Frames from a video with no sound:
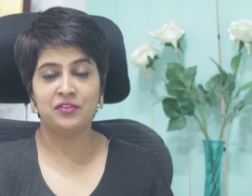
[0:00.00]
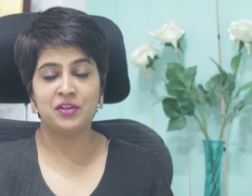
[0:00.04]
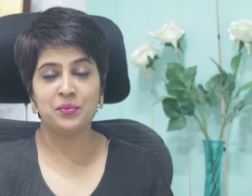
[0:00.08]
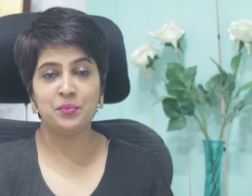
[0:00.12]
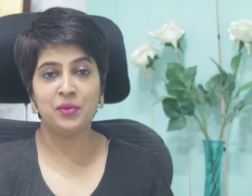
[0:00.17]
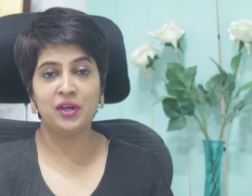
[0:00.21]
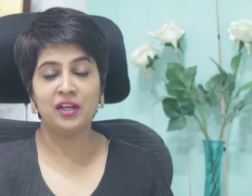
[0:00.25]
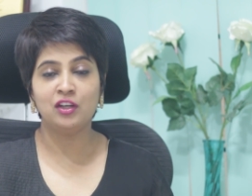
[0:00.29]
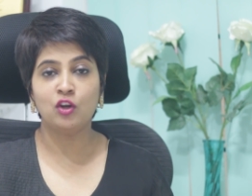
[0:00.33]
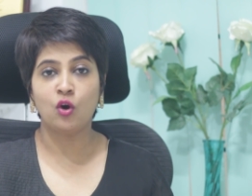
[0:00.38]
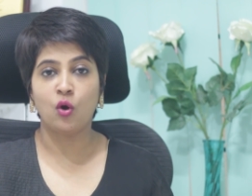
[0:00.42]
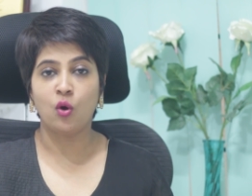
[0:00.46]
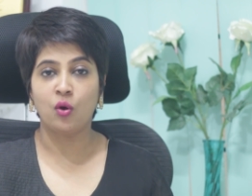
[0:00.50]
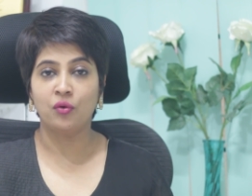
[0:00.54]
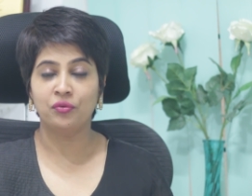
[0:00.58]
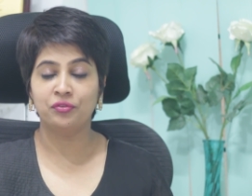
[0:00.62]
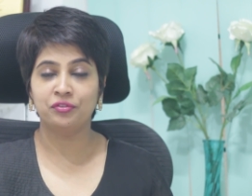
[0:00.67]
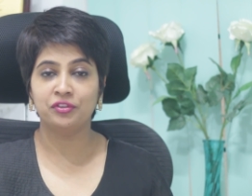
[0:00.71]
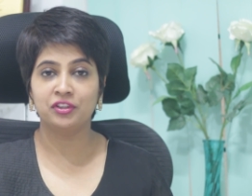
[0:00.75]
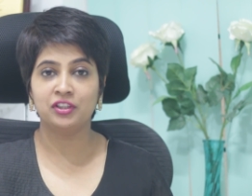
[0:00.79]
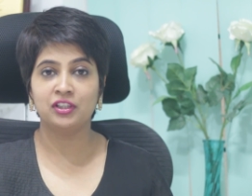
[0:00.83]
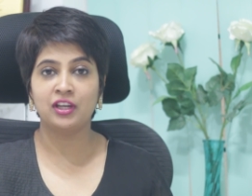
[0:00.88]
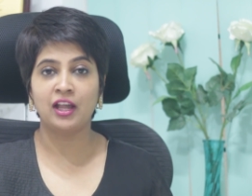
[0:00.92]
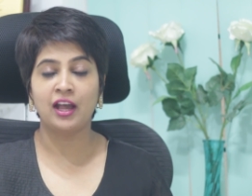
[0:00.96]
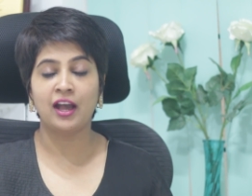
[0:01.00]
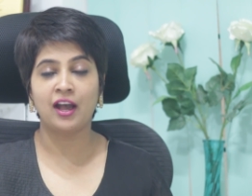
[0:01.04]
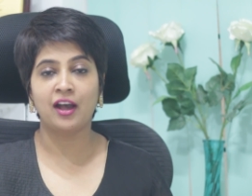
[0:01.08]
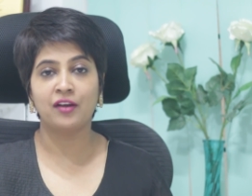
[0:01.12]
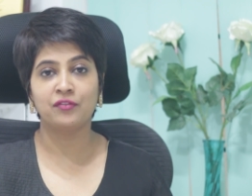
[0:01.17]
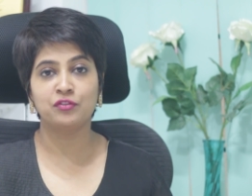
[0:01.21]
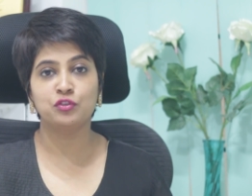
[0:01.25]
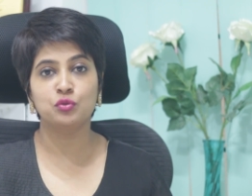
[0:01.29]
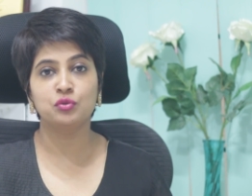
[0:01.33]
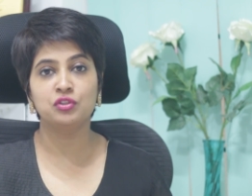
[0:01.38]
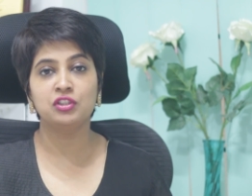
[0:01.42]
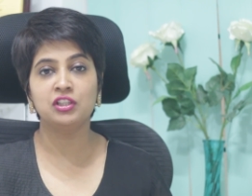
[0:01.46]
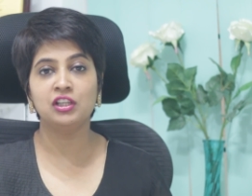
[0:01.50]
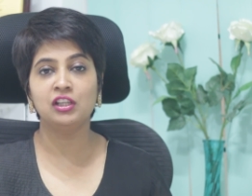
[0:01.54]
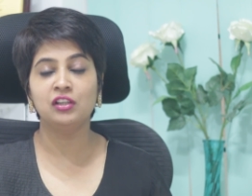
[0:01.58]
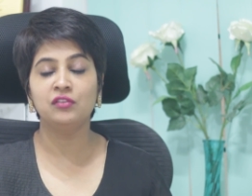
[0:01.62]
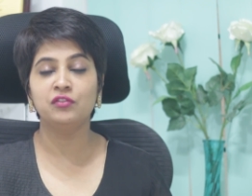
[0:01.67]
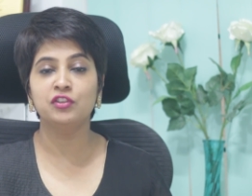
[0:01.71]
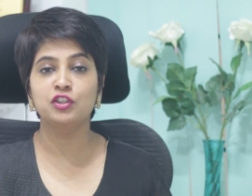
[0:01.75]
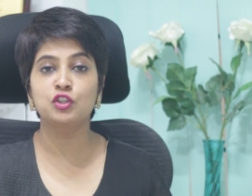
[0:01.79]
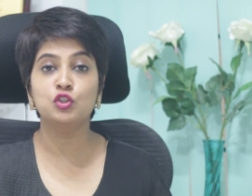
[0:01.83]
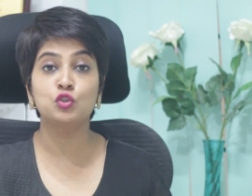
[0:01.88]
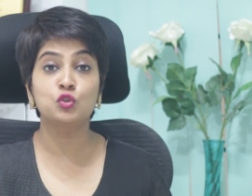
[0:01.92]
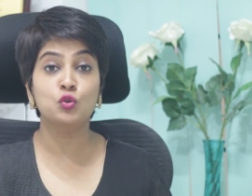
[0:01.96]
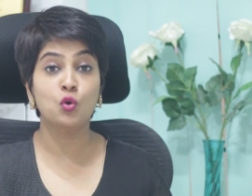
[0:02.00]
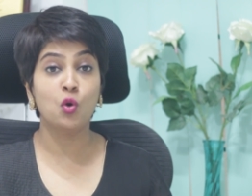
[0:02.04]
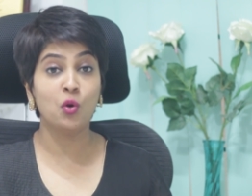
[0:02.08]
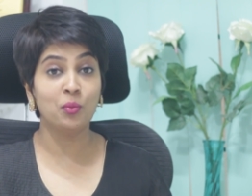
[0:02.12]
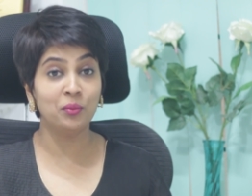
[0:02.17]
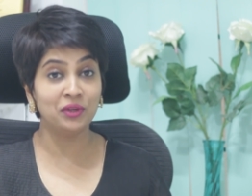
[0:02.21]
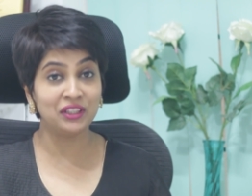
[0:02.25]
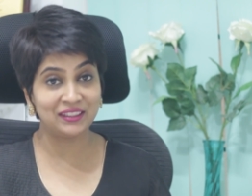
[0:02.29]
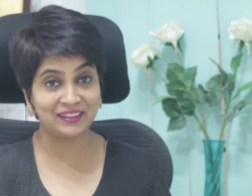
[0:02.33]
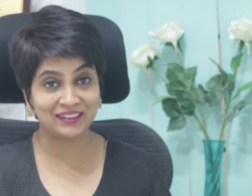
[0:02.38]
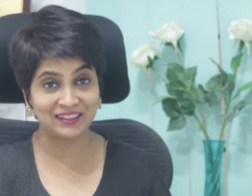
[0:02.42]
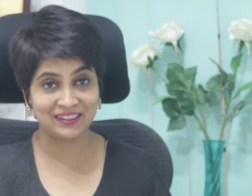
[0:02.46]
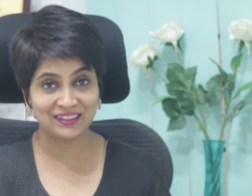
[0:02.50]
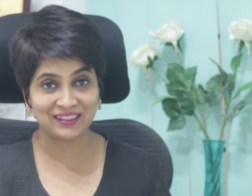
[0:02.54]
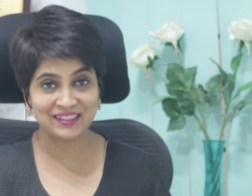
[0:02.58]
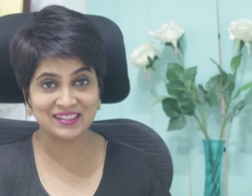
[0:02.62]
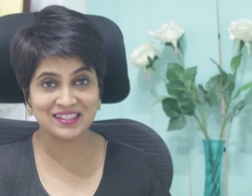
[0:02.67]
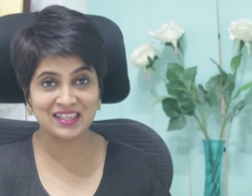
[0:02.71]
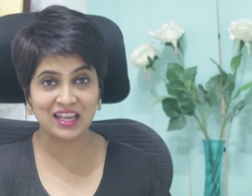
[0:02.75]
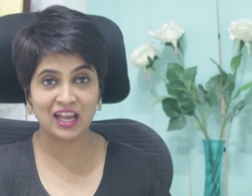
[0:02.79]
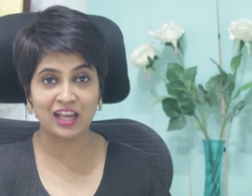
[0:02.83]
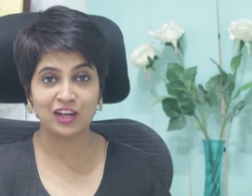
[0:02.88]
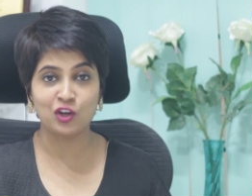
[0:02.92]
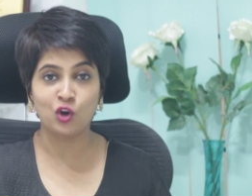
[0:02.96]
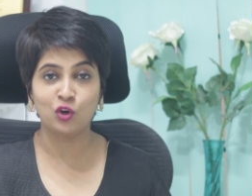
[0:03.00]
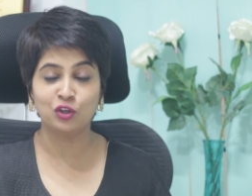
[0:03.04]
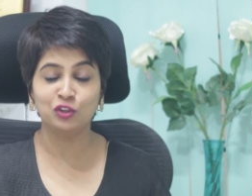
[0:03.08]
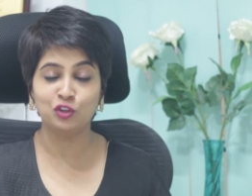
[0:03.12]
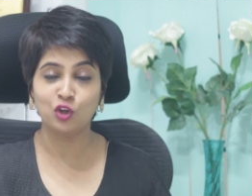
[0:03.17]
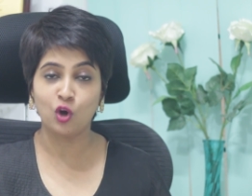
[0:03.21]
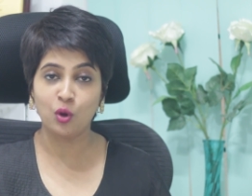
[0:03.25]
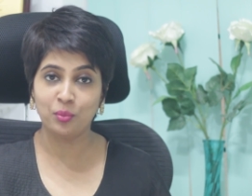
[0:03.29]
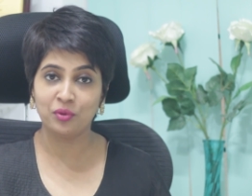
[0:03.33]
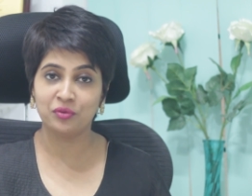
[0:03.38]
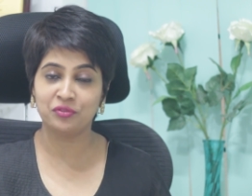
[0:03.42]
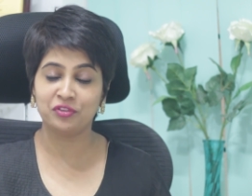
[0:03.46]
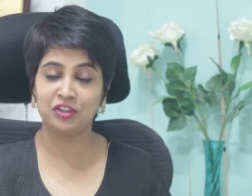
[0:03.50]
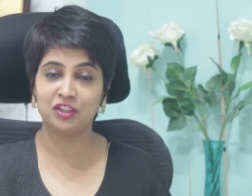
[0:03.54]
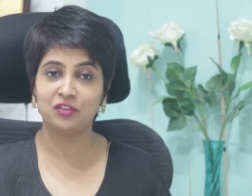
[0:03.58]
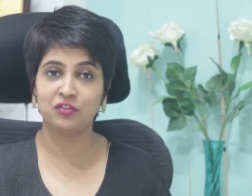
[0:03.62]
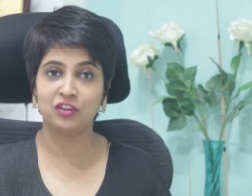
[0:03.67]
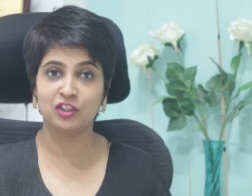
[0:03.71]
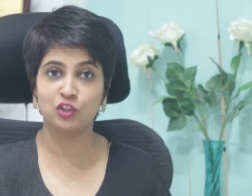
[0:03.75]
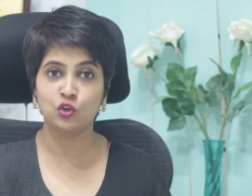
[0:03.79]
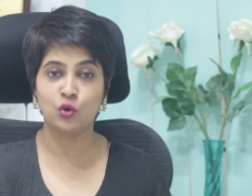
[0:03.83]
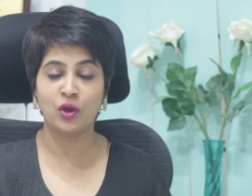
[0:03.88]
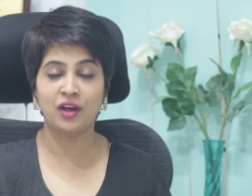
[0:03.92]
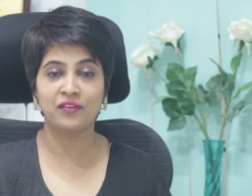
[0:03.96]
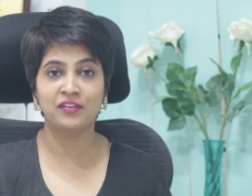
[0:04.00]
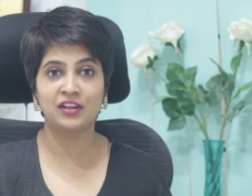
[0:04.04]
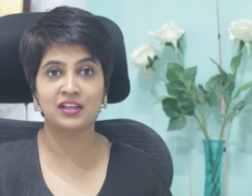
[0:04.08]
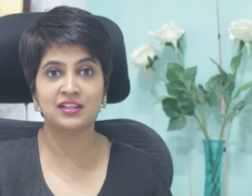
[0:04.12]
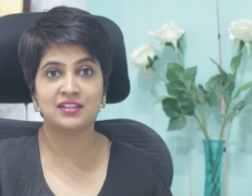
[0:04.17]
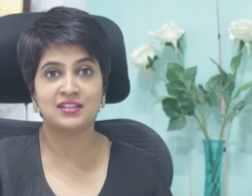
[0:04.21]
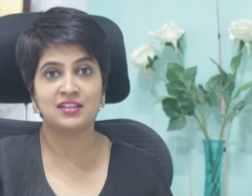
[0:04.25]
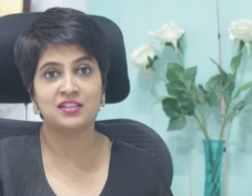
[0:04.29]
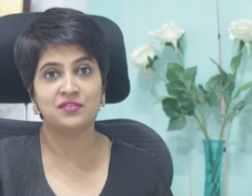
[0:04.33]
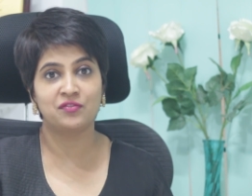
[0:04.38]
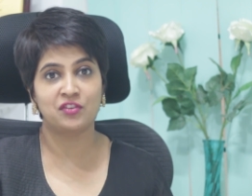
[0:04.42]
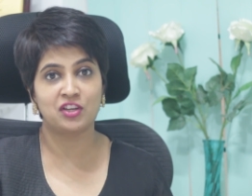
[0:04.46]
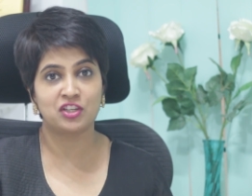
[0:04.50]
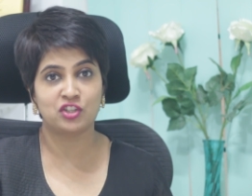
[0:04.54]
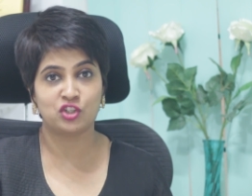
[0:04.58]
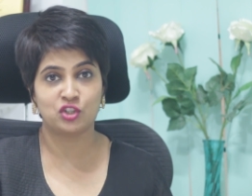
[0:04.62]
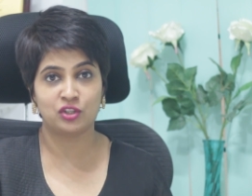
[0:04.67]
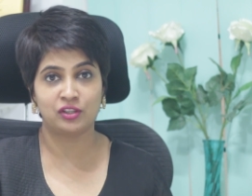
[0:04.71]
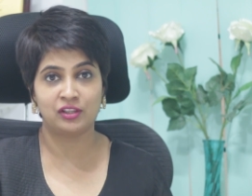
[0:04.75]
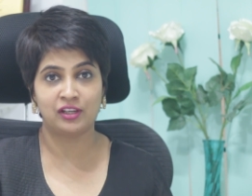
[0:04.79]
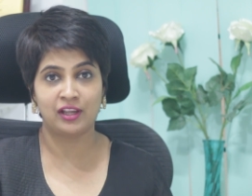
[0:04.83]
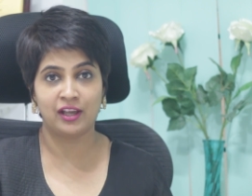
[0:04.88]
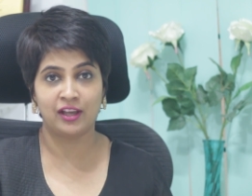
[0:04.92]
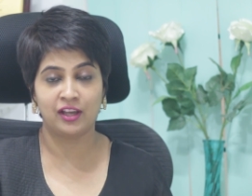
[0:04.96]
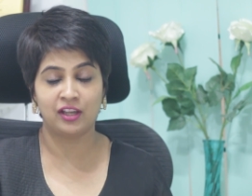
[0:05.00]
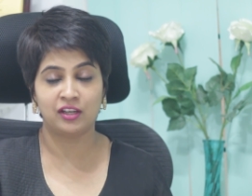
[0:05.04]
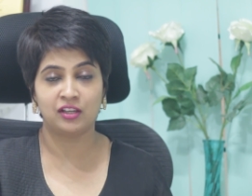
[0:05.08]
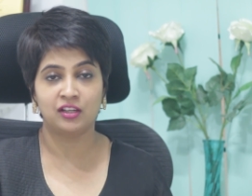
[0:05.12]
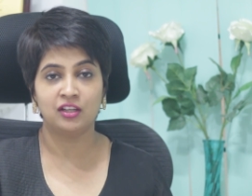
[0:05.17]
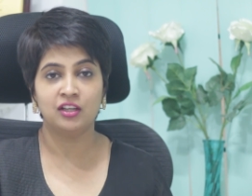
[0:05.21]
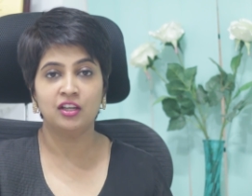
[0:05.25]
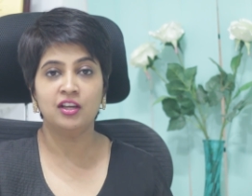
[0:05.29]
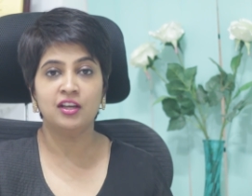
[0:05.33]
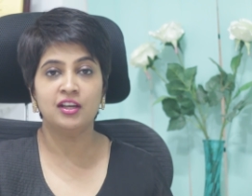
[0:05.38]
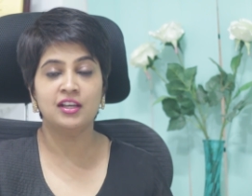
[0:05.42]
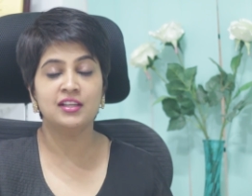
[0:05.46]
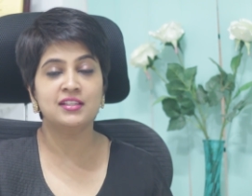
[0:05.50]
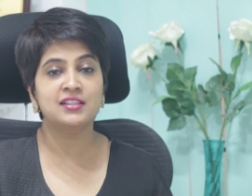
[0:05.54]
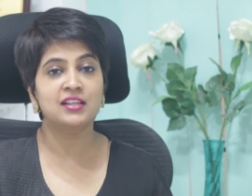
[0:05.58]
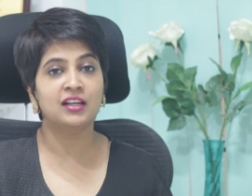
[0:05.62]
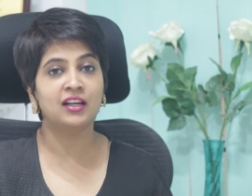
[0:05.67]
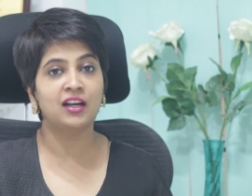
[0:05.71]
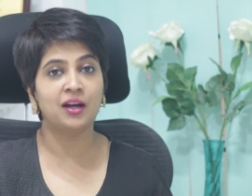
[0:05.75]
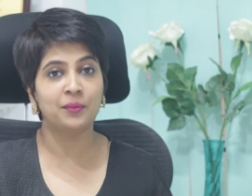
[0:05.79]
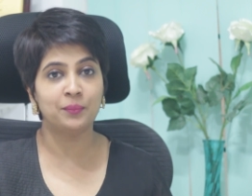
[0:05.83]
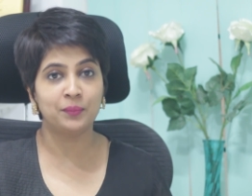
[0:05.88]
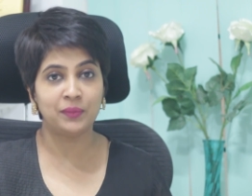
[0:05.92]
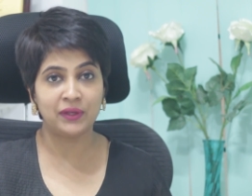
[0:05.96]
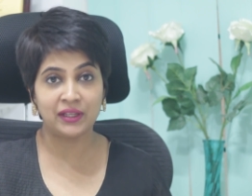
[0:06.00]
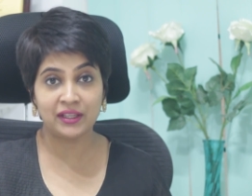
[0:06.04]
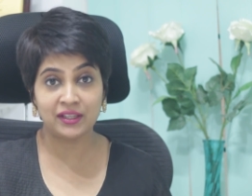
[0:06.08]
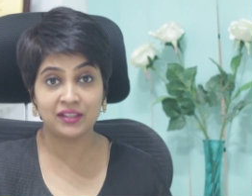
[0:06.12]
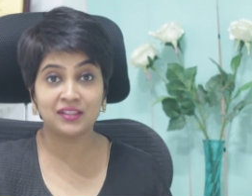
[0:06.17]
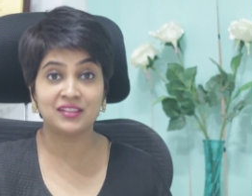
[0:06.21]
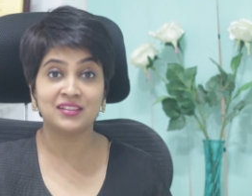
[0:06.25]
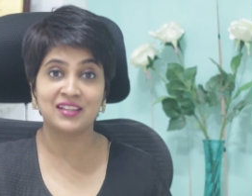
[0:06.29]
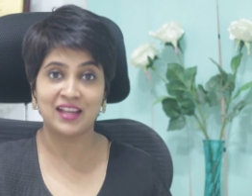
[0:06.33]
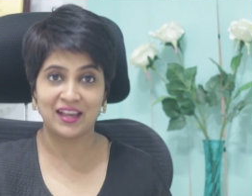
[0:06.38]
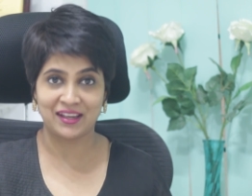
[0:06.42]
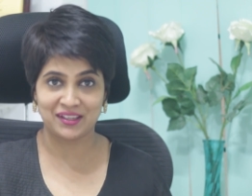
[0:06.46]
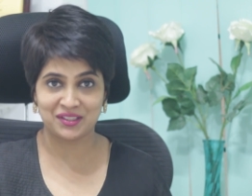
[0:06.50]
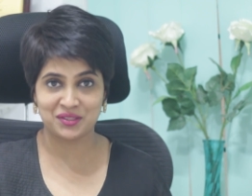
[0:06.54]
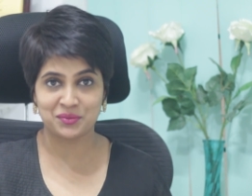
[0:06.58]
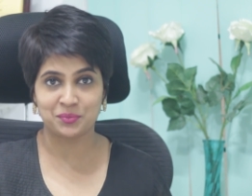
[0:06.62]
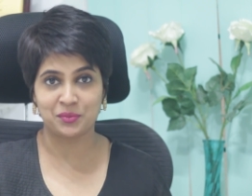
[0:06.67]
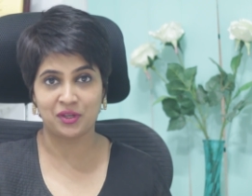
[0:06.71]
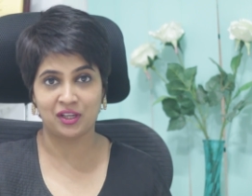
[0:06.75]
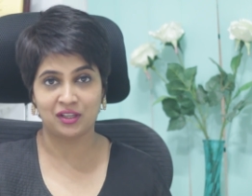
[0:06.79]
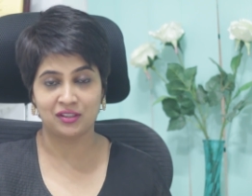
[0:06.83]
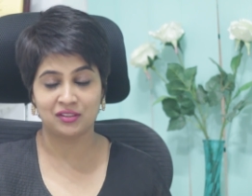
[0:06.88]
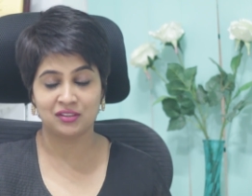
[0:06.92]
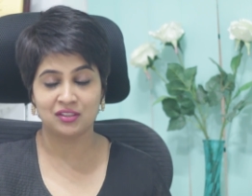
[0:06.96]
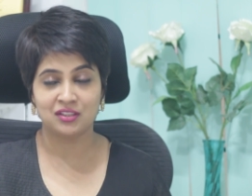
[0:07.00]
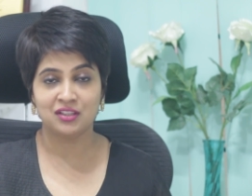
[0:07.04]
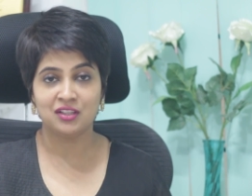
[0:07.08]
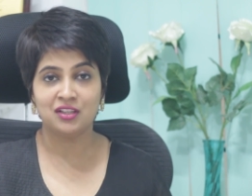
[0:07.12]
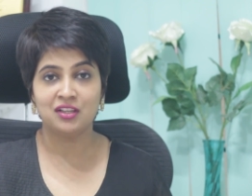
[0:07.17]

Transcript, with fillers: Women often have to deal with so many things, and on top of it, when you have excess facial hair, it's a complete nightmare.